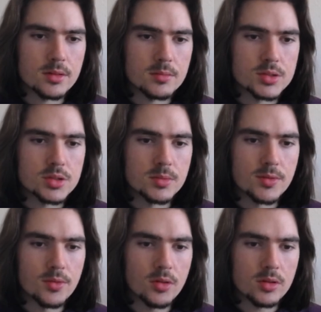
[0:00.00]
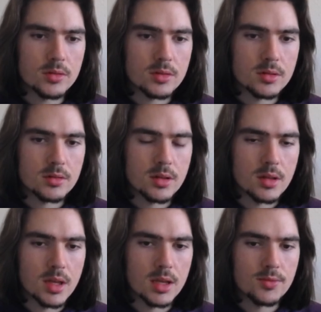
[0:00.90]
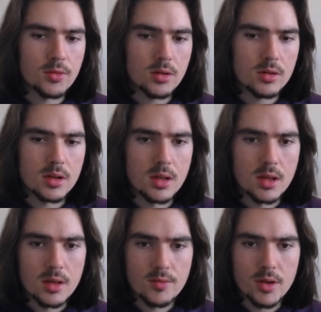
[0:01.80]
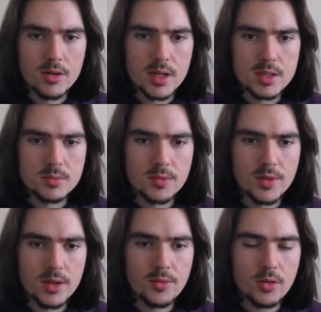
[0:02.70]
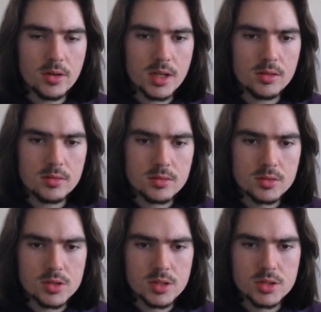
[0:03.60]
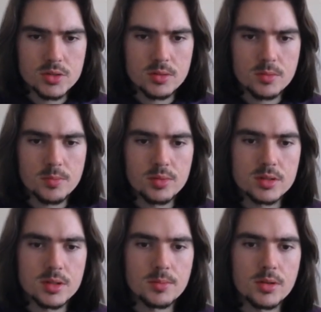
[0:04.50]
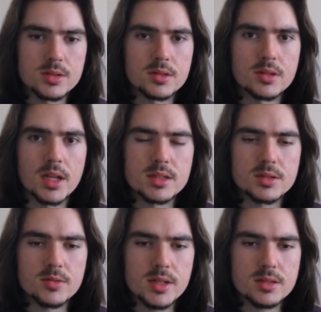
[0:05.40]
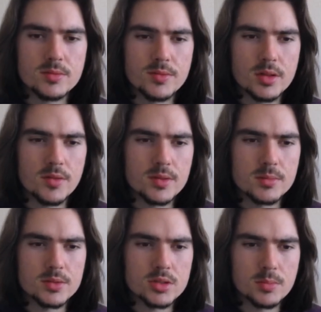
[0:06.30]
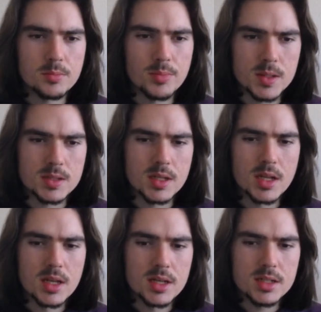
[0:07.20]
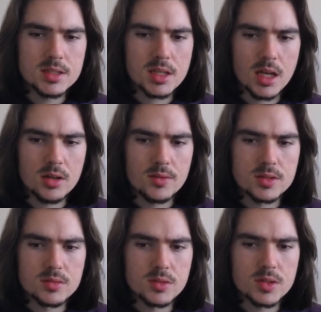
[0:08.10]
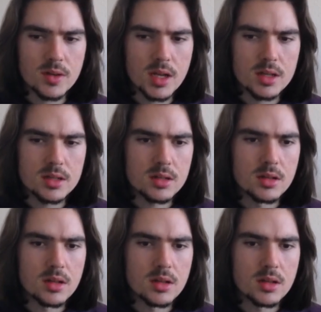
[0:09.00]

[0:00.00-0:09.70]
bishop e4, a4, Very nice move a4 now. Usually shouldn't put the pawns on light squares when you have the bishop, but it's a kind of a Zugzwang idea.